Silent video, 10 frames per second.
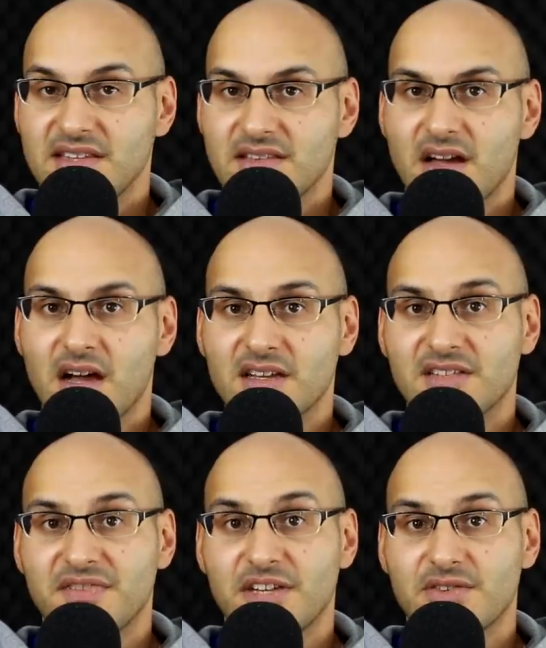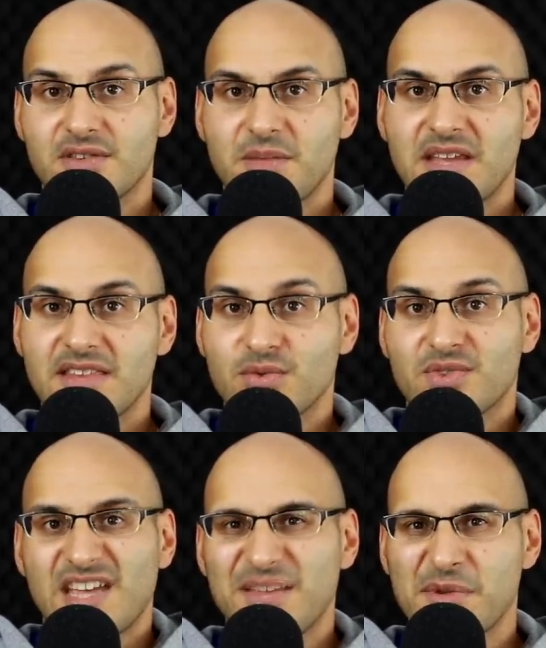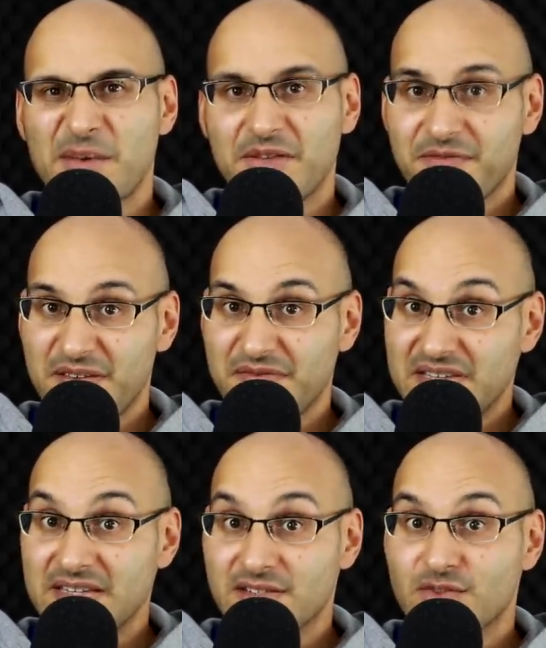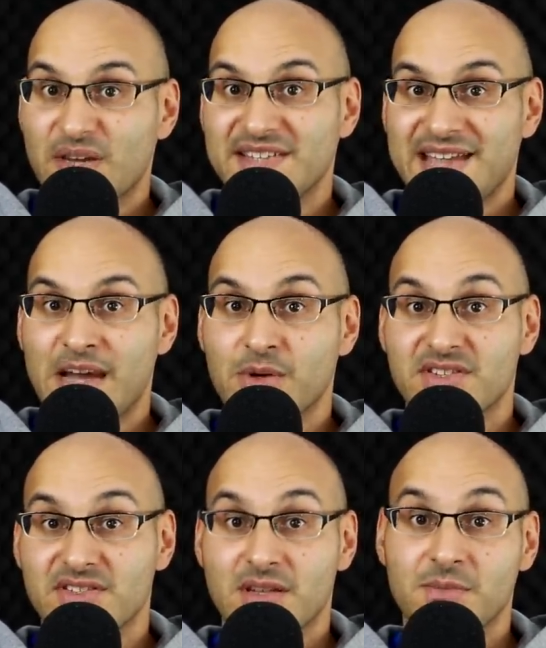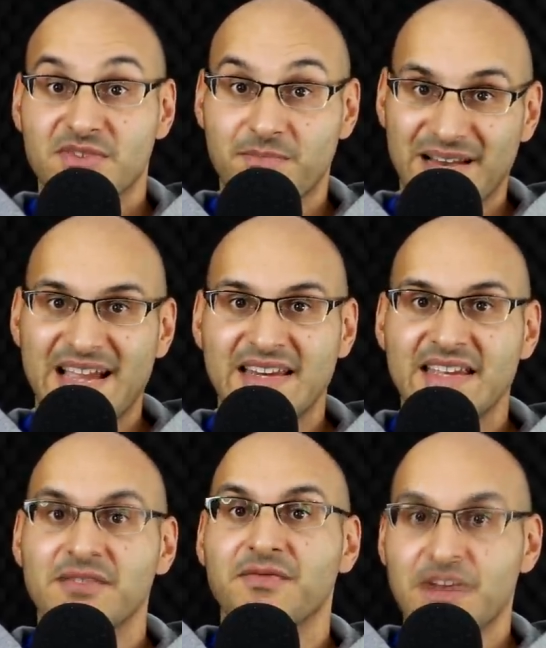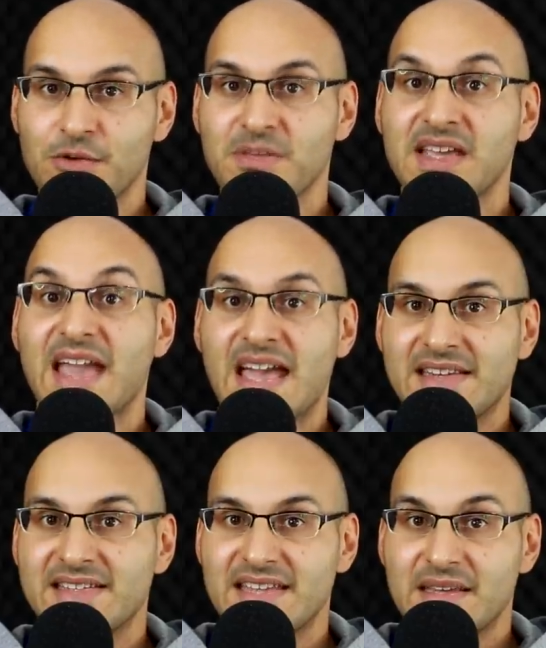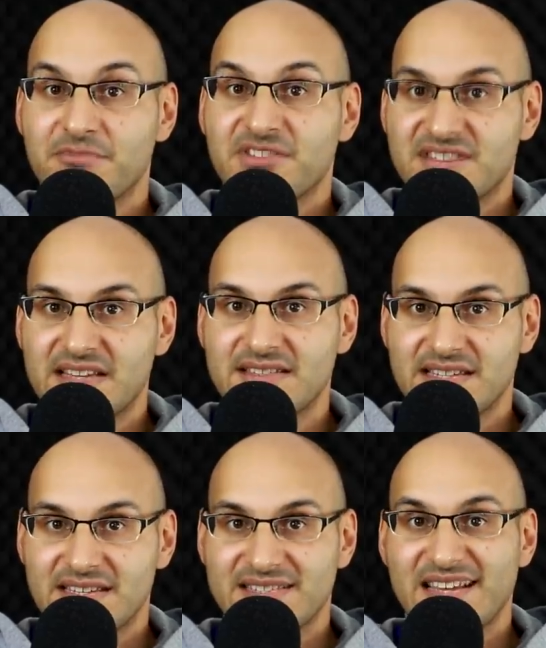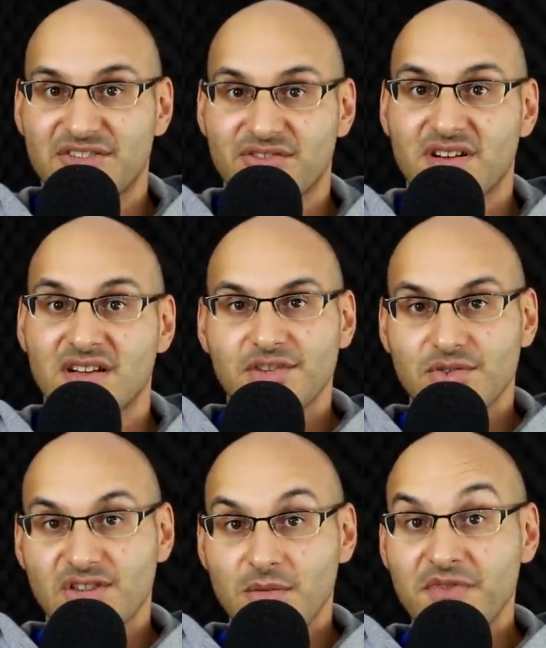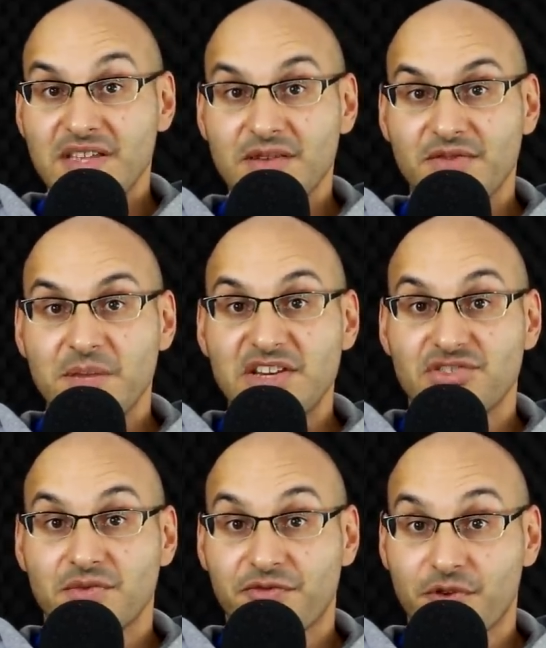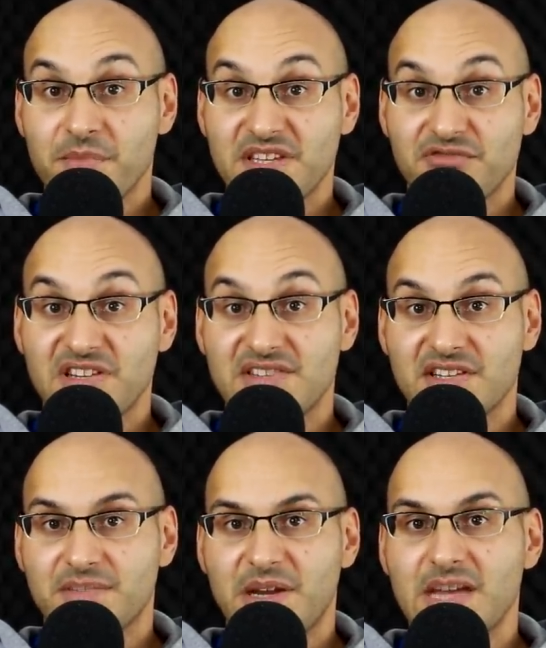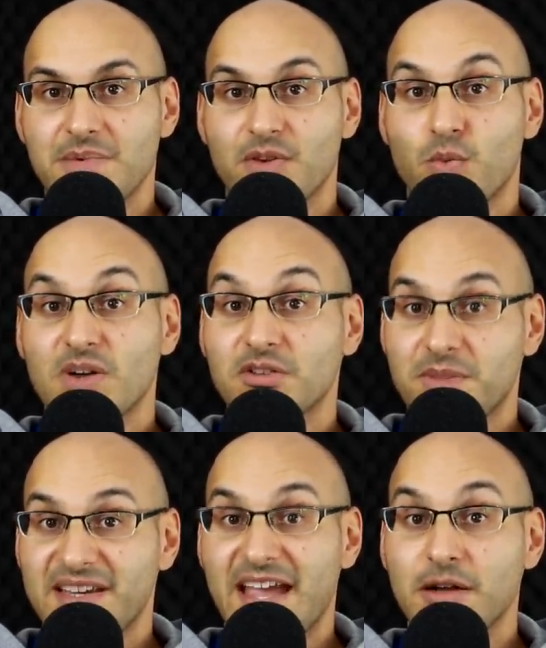These are the hardest videos to make. This will take me about 15 to 20 hours in terms of planning, filming, editing, presenting, etc. And so some of the information from this research paper will be